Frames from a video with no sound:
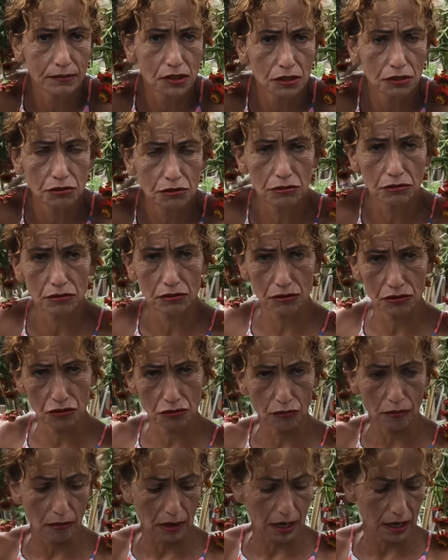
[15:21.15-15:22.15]
So
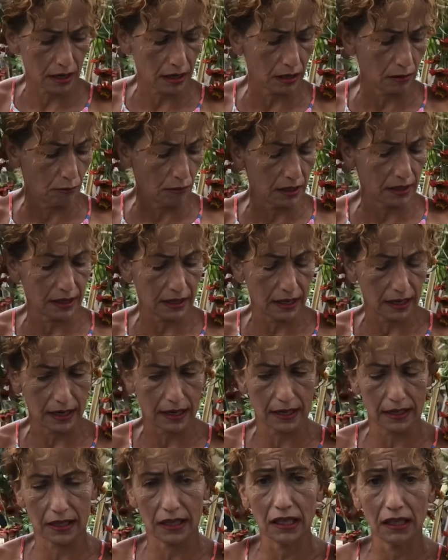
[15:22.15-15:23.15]
you work when the
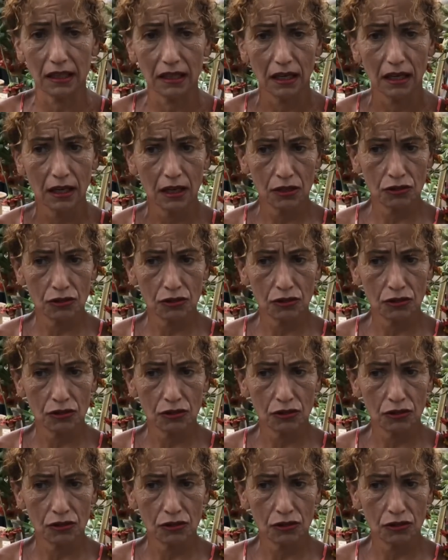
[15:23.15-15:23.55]
cardin,